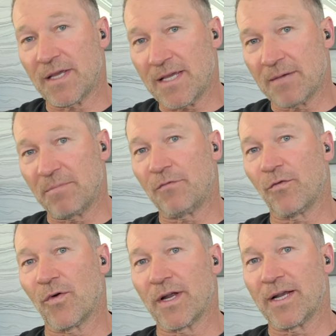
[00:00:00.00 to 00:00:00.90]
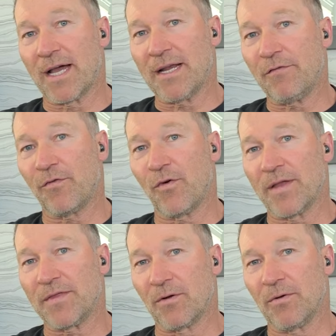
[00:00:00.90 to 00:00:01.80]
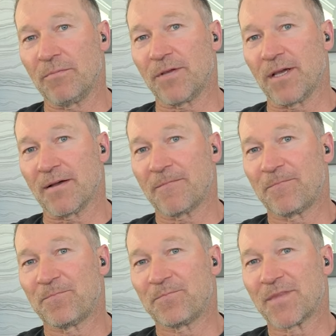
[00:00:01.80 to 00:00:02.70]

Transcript: to the year before in 94 at the Olympia.